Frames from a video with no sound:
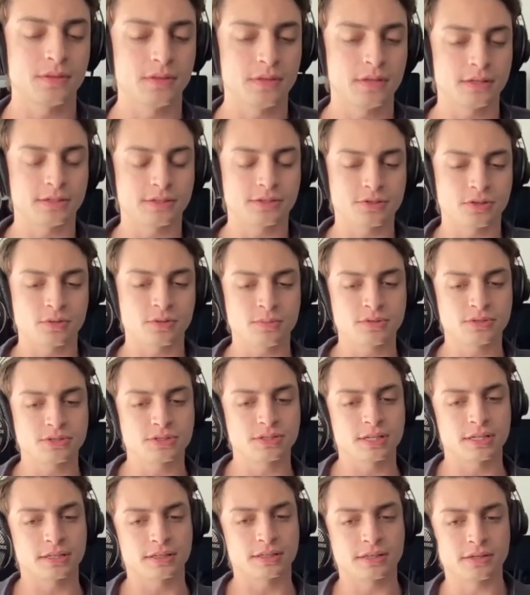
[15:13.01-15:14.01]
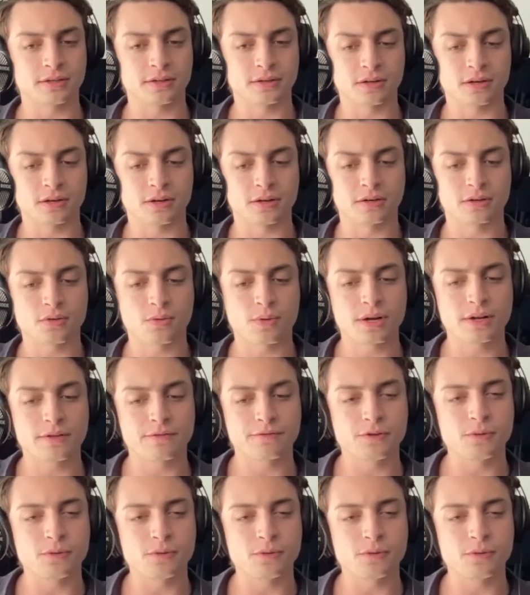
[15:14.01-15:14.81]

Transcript: it's almost like there are quite a